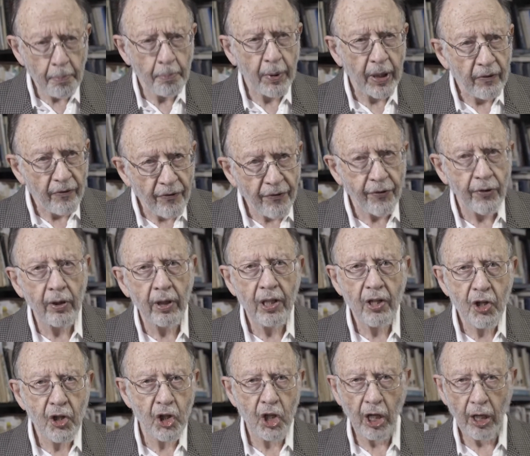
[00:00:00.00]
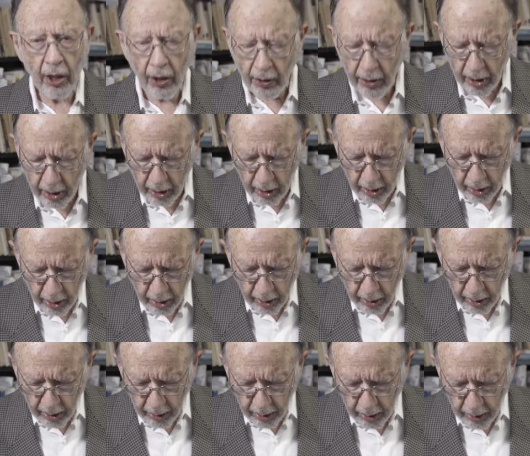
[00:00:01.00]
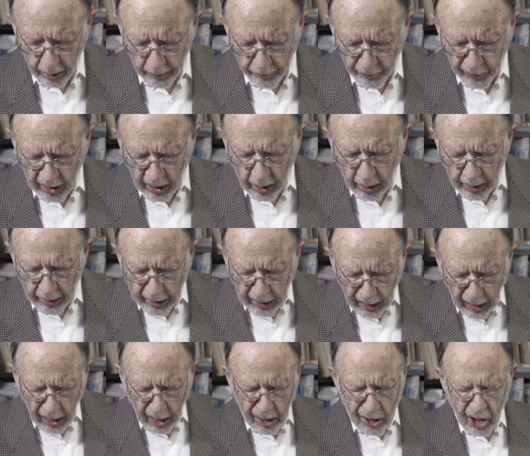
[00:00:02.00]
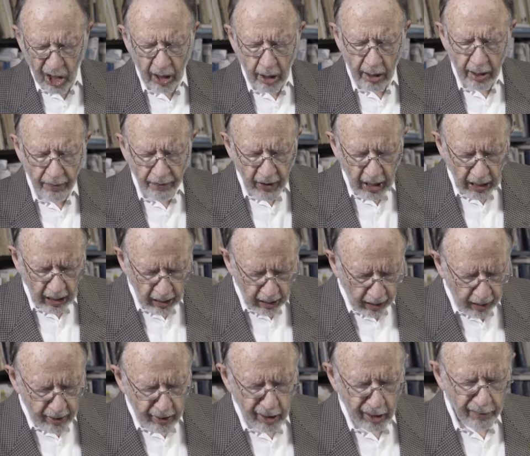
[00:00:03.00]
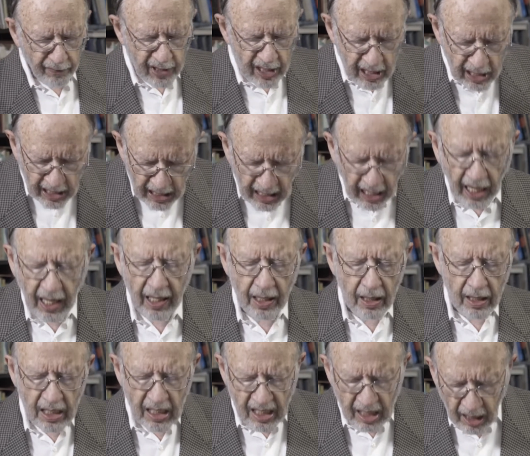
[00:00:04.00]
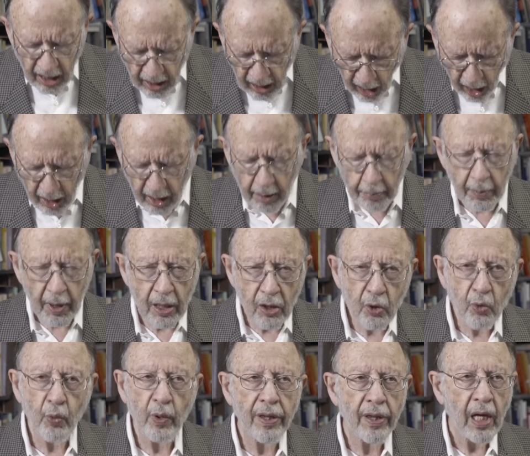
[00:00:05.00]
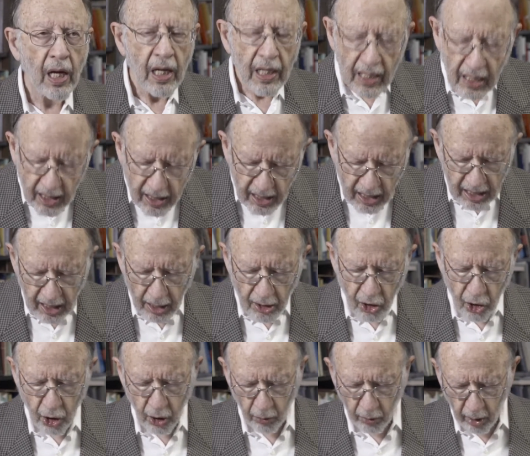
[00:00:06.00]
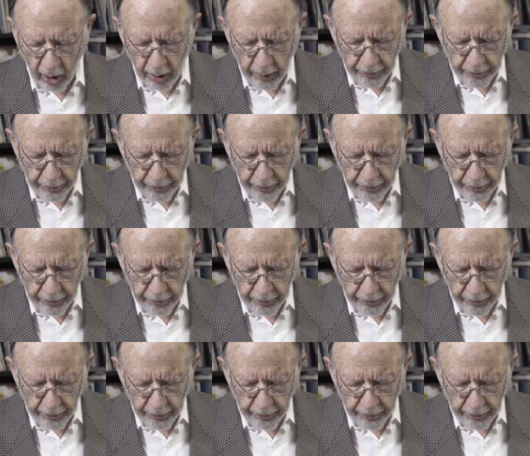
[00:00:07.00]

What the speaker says: be fully shared. The adjective collective is not synonymous with consensual.